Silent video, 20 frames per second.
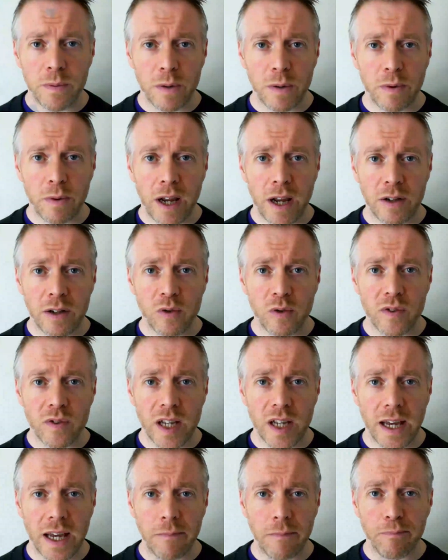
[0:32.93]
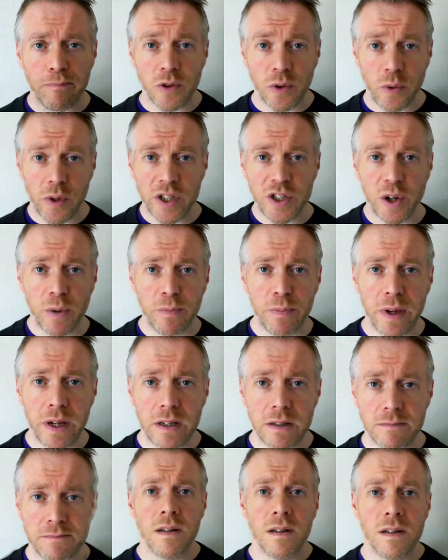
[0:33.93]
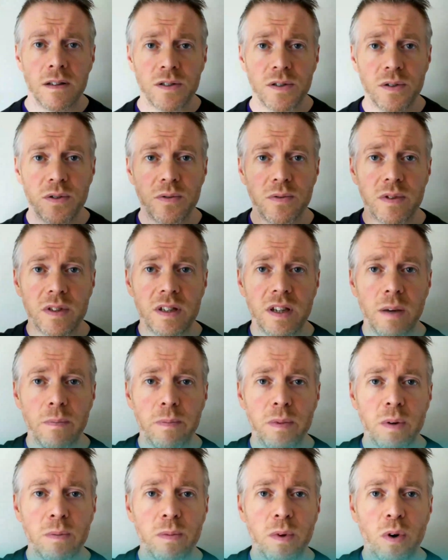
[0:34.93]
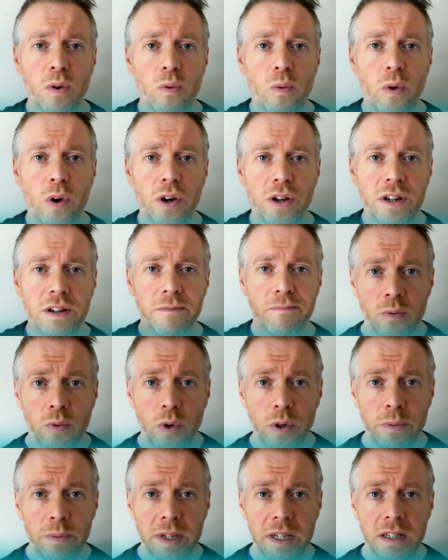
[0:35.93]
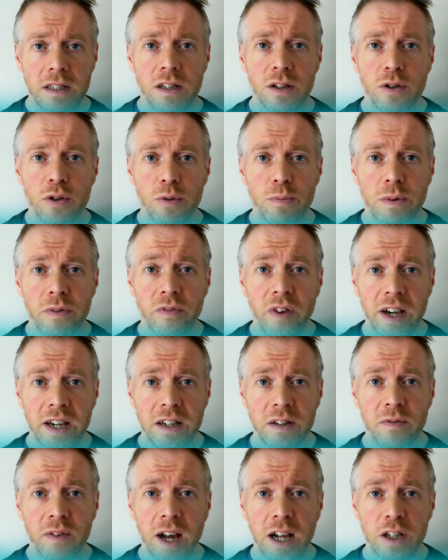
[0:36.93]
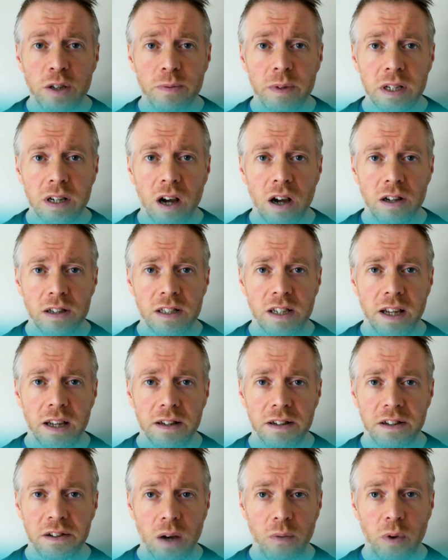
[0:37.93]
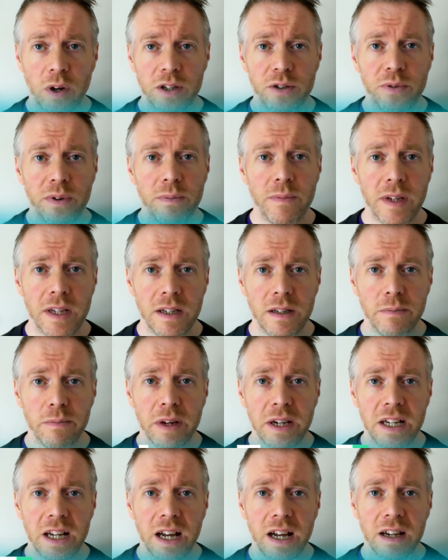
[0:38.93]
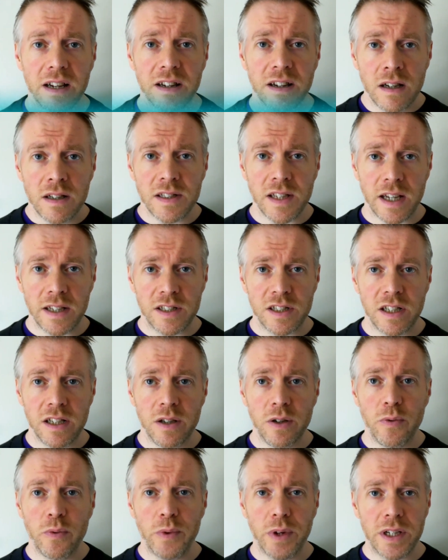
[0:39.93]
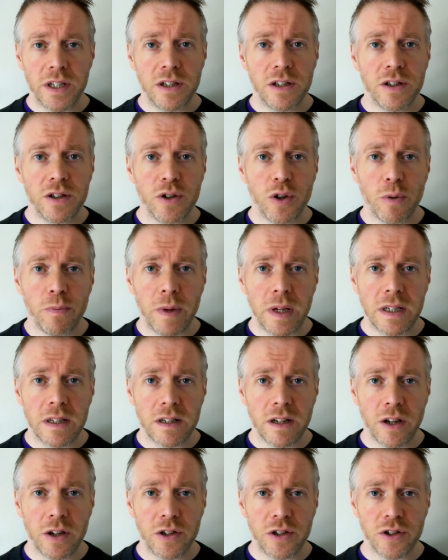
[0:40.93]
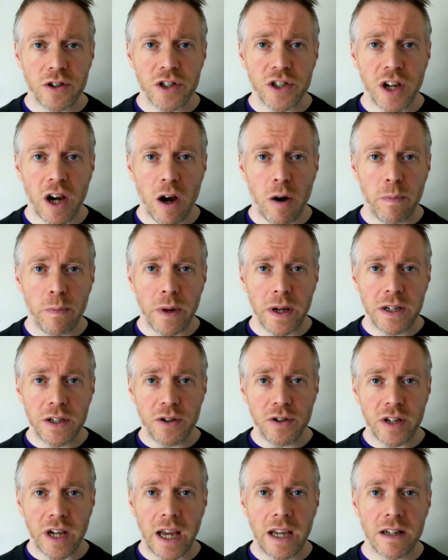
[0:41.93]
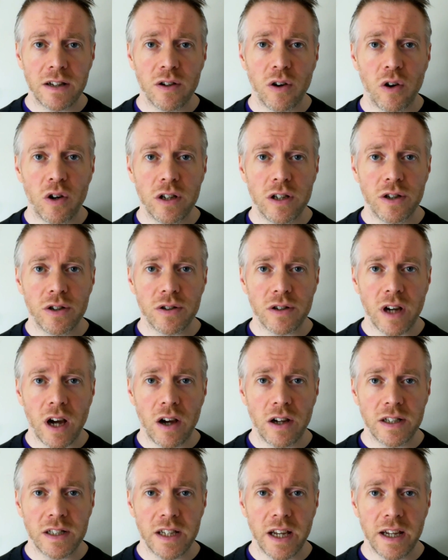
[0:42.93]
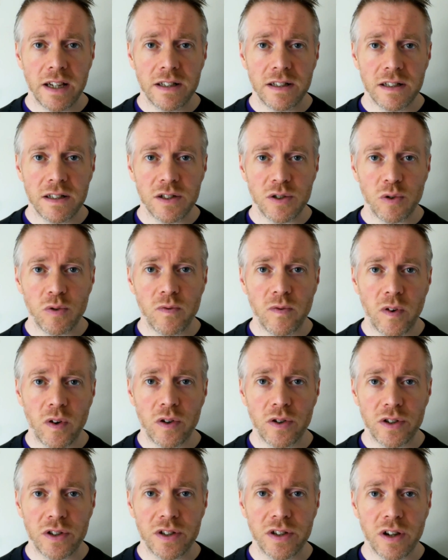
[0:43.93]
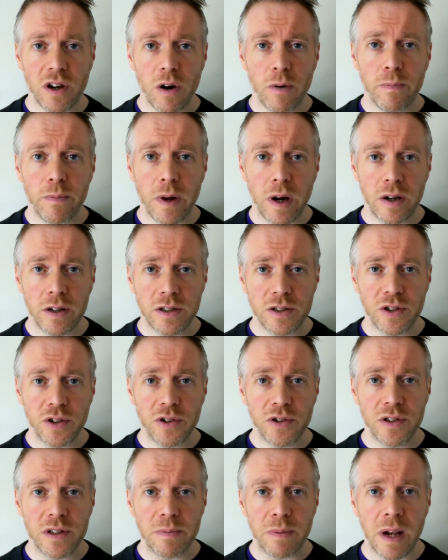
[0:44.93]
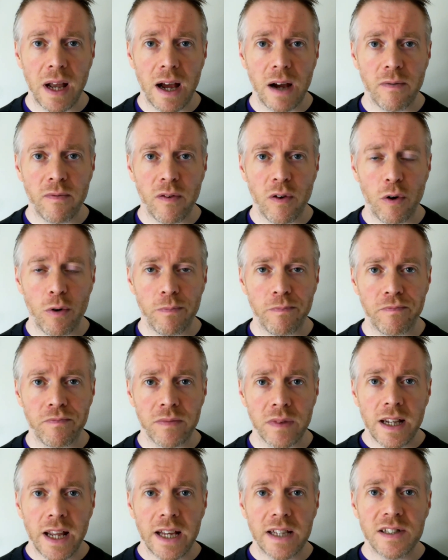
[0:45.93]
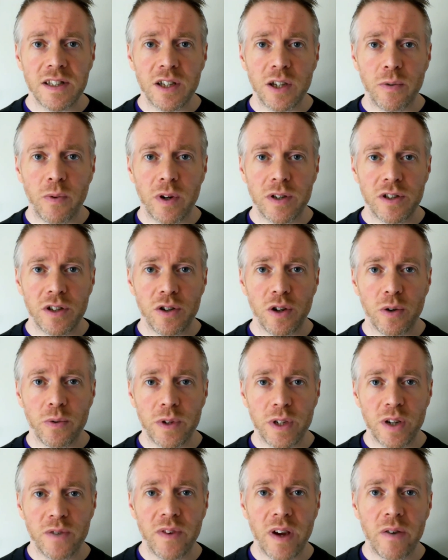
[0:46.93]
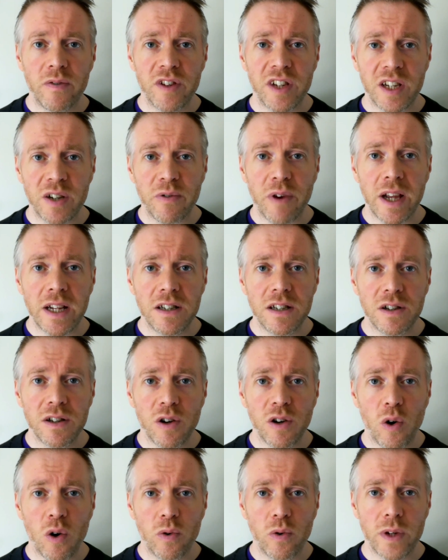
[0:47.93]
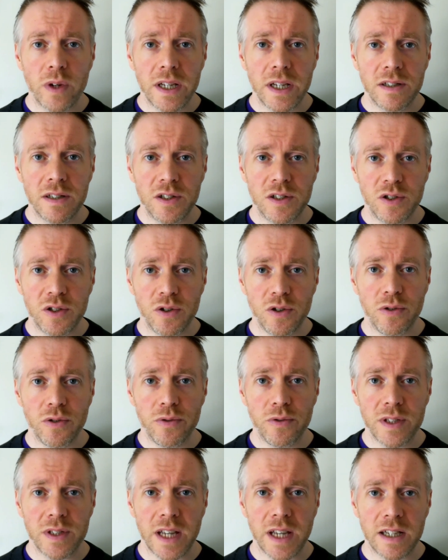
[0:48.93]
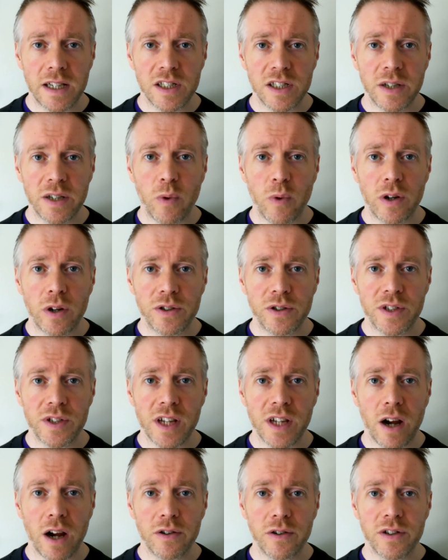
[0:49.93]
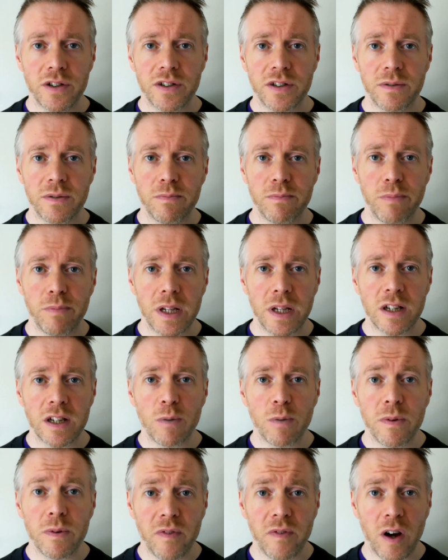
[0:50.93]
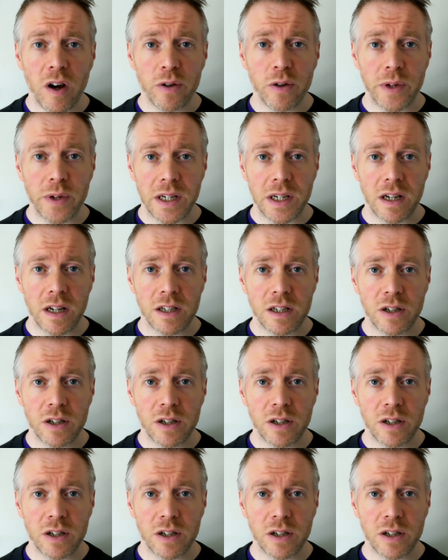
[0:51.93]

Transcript: your brand over time. So we'll jump in. So tip number 1 would be to provide valuable content. And what do I mean by that? Essentially, when you're building out your shop and you're getting all your content and so forth up onto the platform, the next thing you want to do when you have everything ready to go is you essentially want to start building up a following and